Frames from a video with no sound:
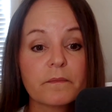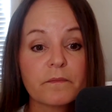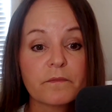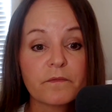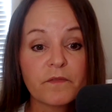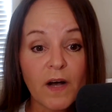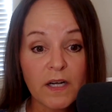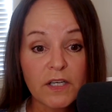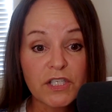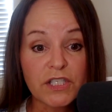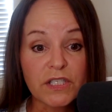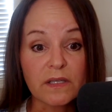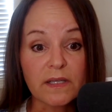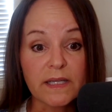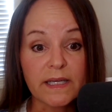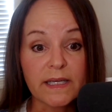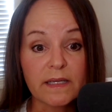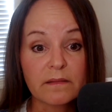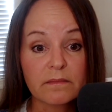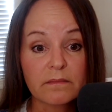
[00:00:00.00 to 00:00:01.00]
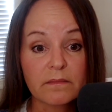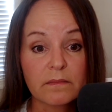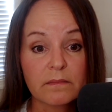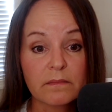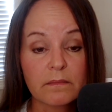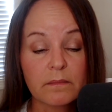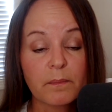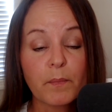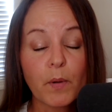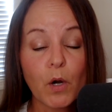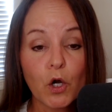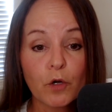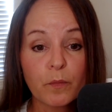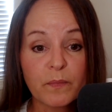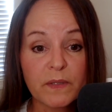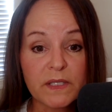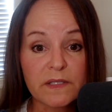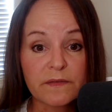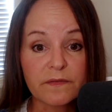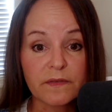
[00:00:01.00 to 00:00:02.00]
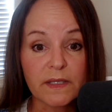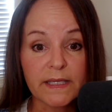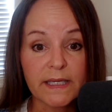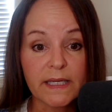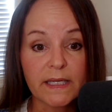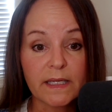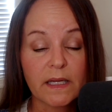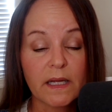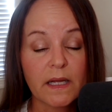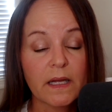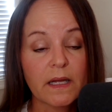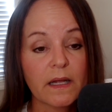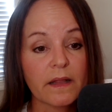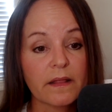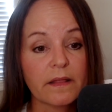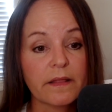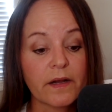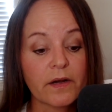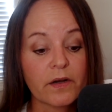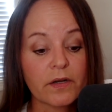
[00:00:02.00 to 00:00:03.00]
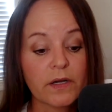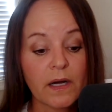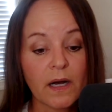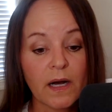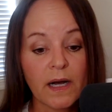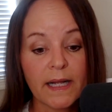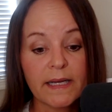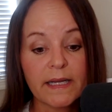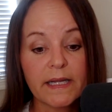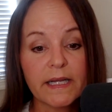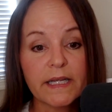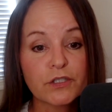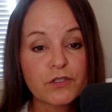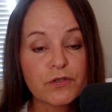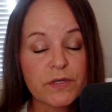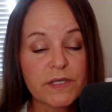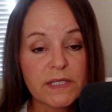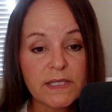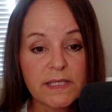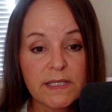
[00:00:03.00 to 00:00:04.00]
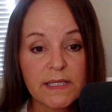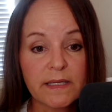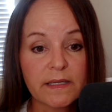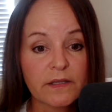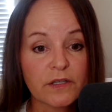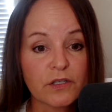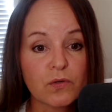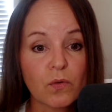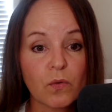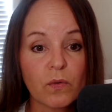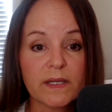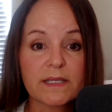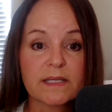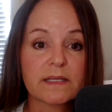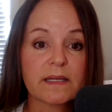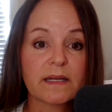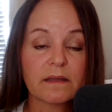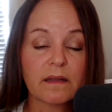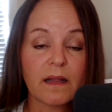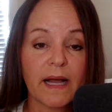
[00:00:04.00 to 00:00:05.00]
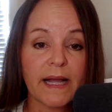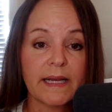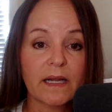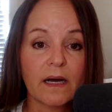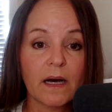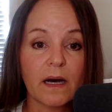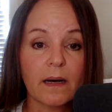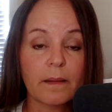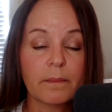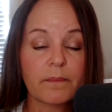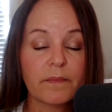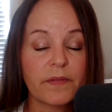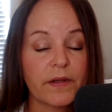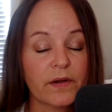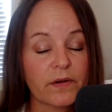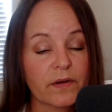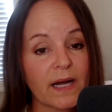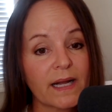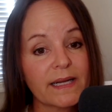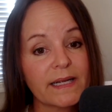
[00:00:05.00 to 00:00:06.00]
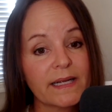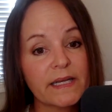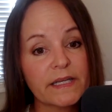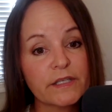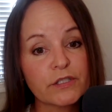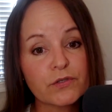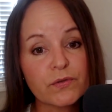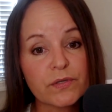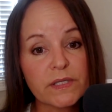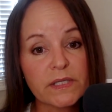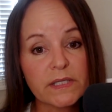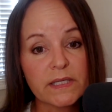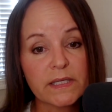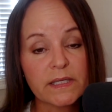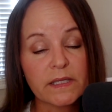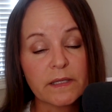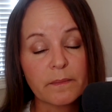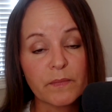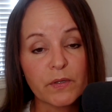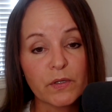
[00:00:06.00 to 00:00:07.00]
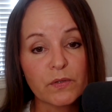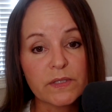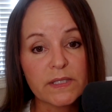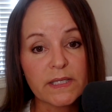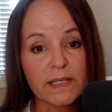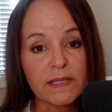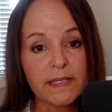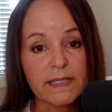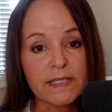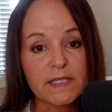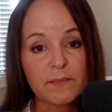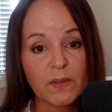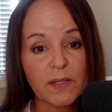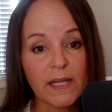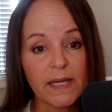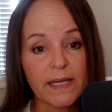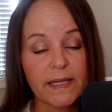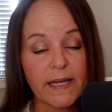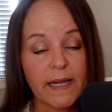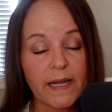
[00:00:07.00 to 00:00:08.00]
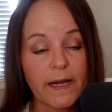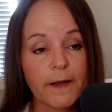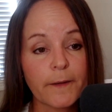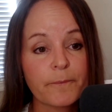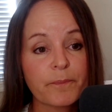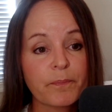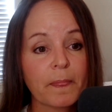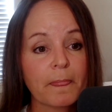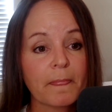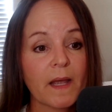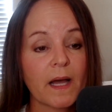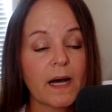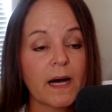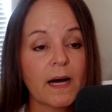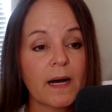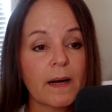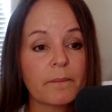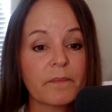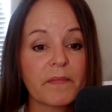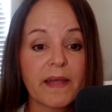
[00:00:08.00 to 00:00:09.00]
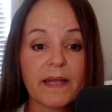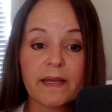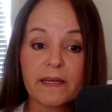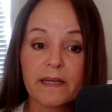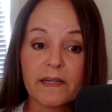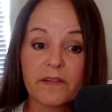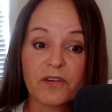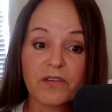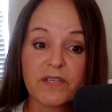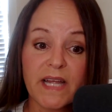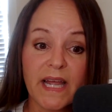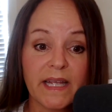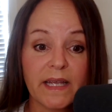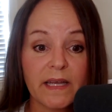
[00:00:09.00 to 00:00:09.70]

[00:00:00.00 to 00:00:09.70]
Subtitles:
functionally, purposefully. They're not interested in the toys that light up. They're not interested in the music that's playing. They could either take